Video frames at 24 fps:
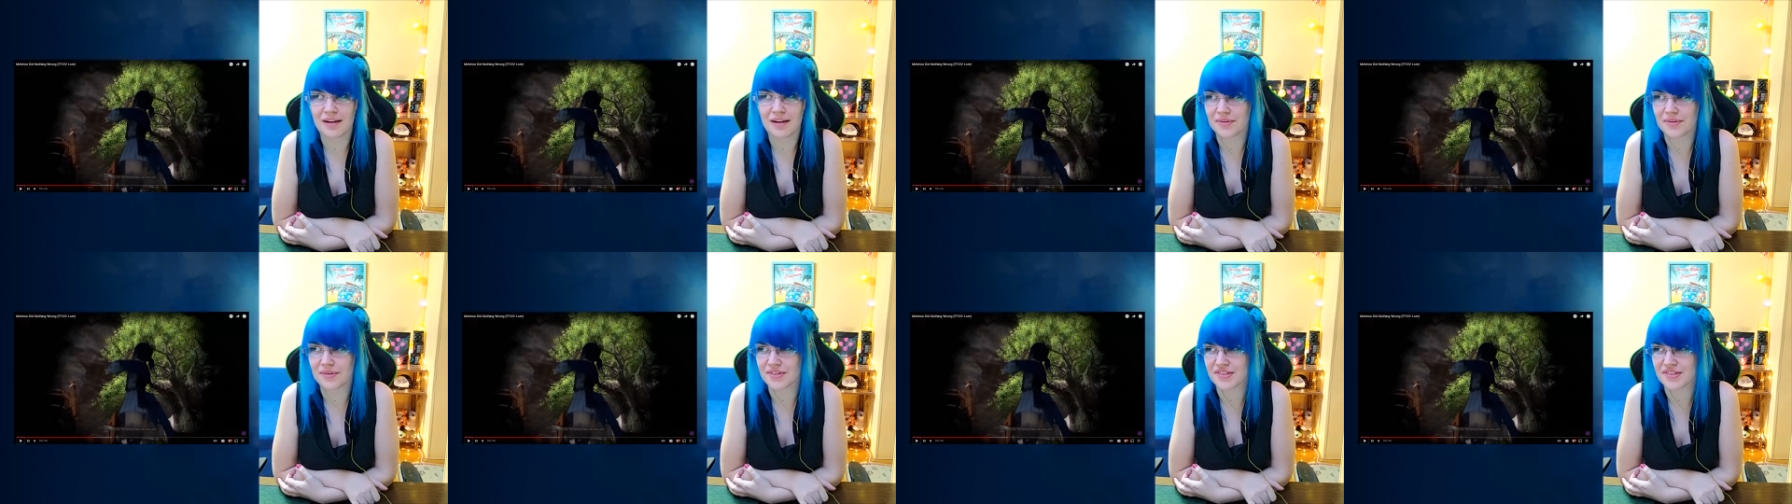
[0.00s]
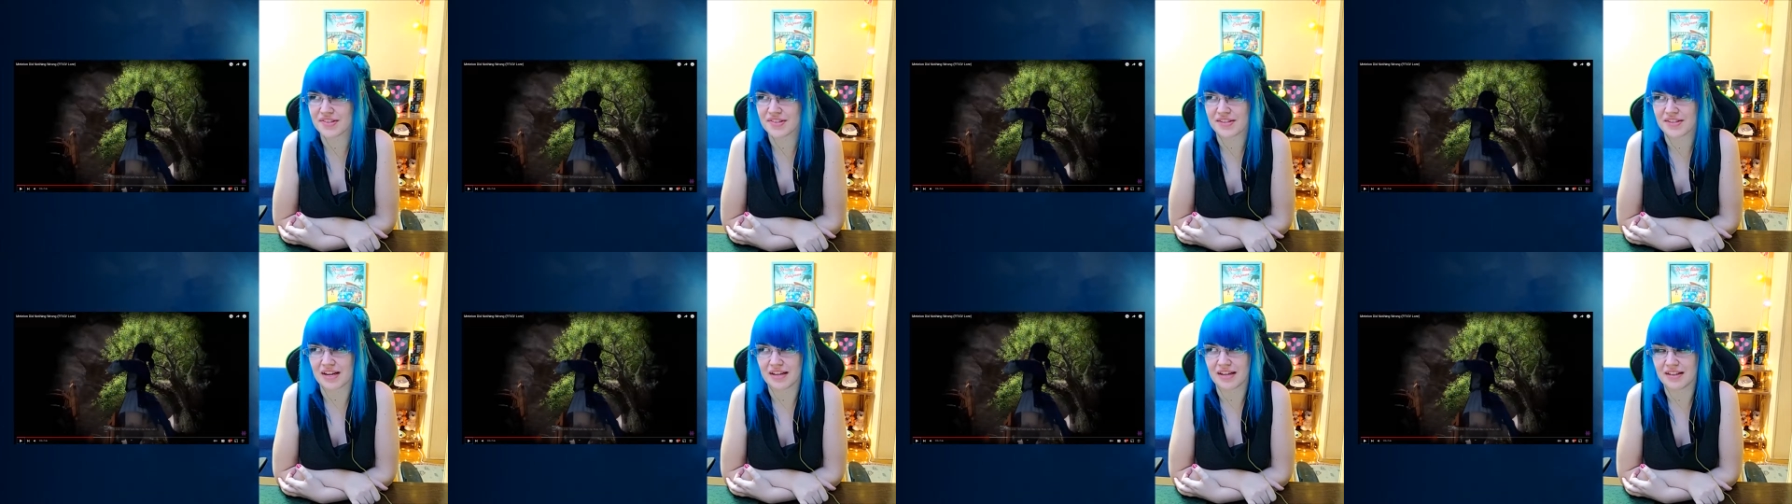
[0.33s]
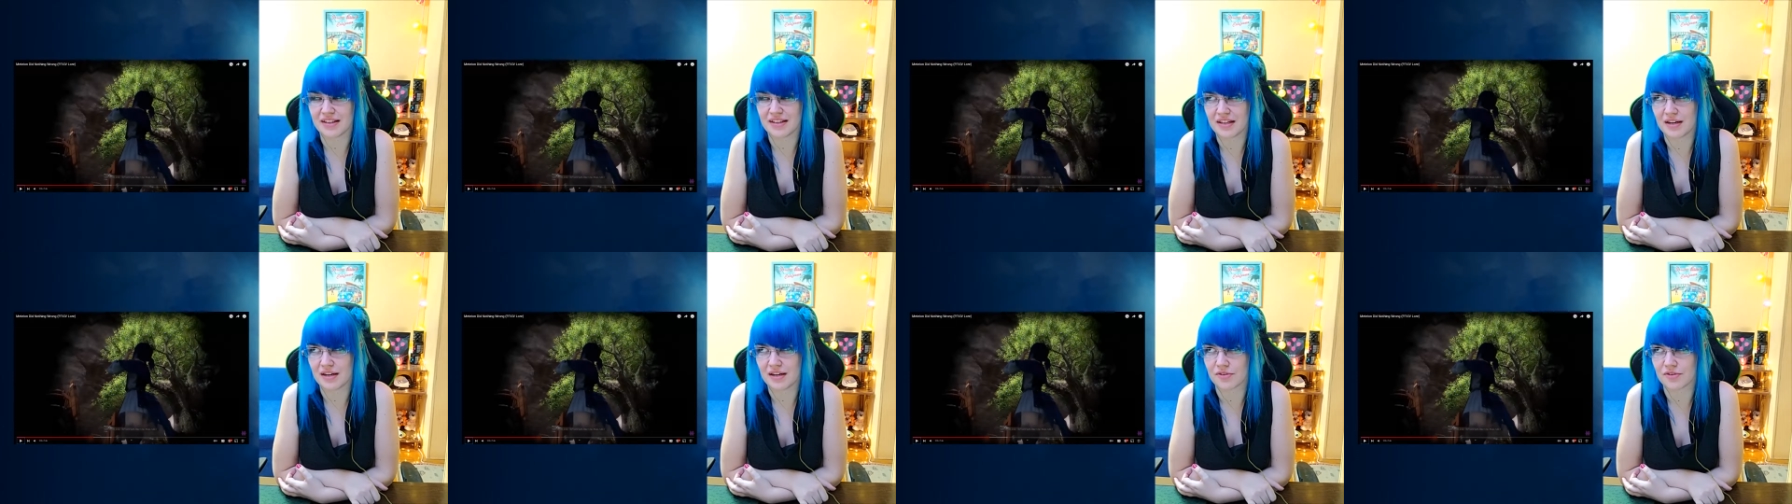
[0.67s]
was I
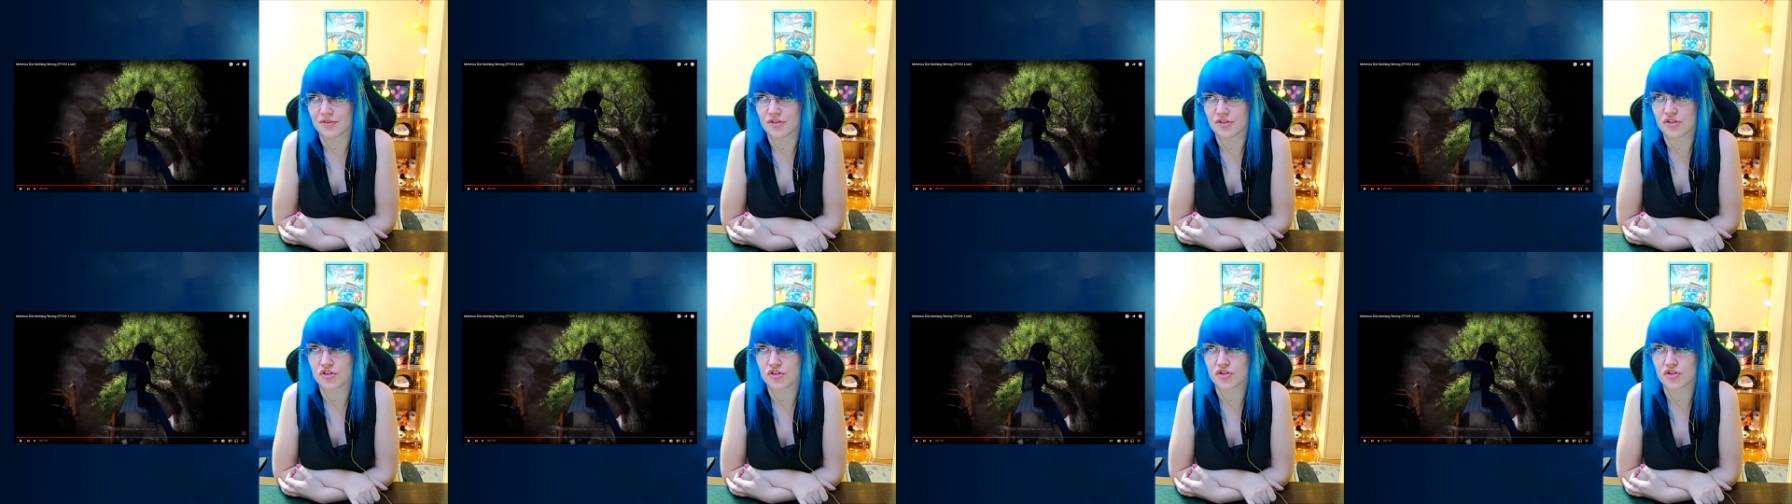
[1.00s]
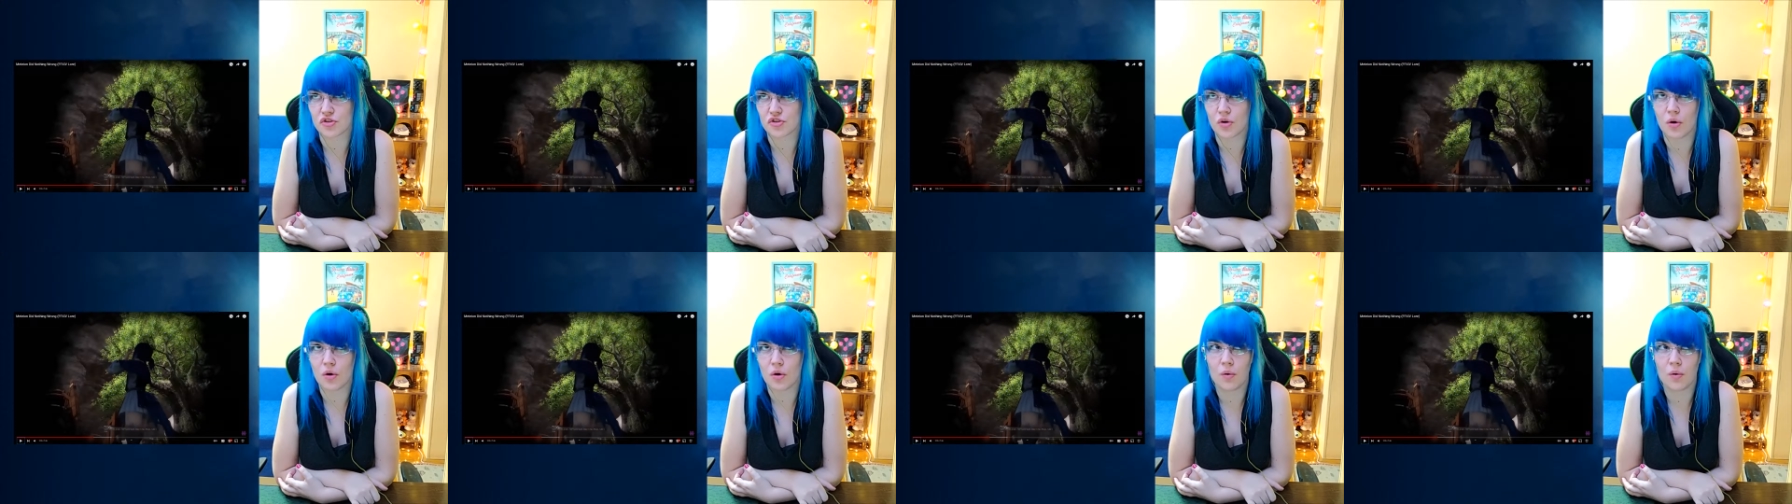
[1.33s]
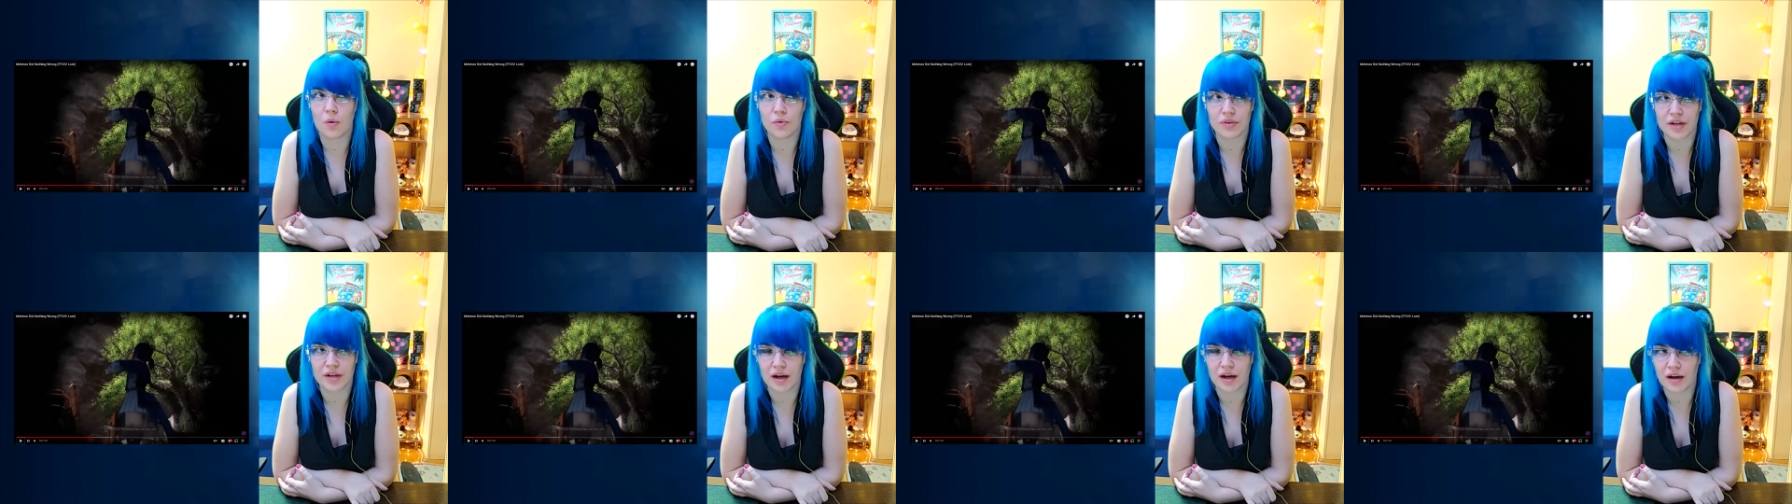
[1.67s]
think I was so
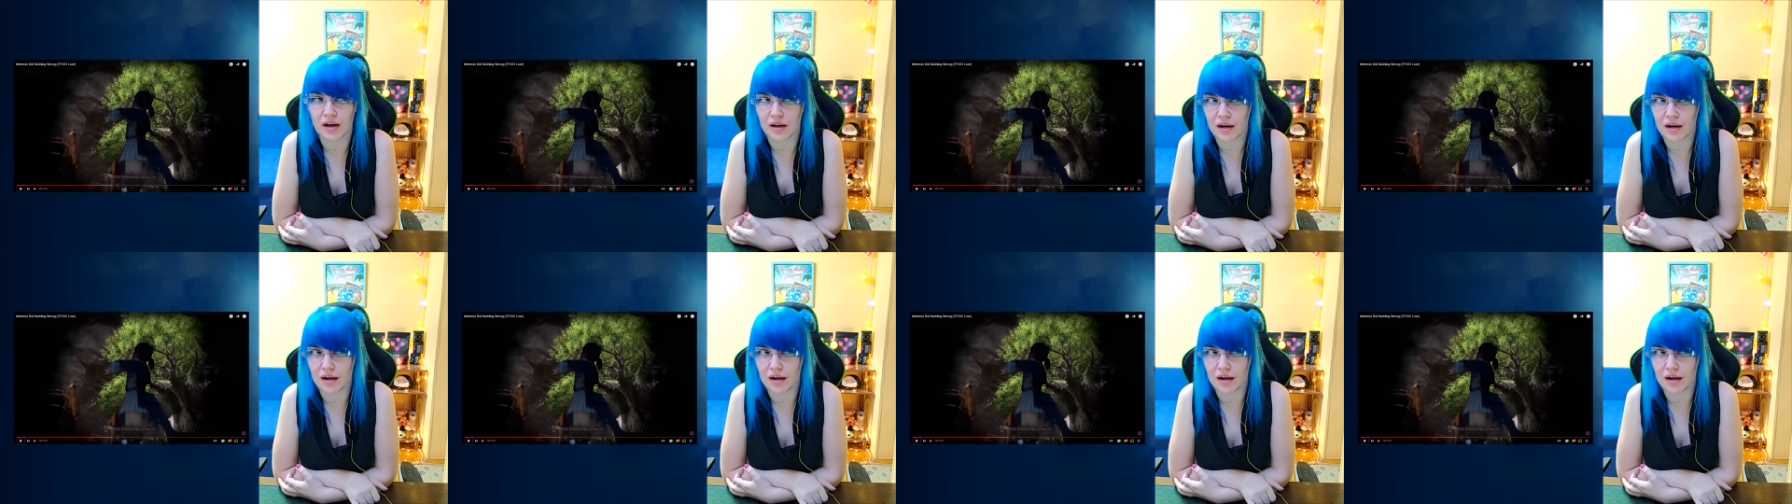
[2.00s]
young.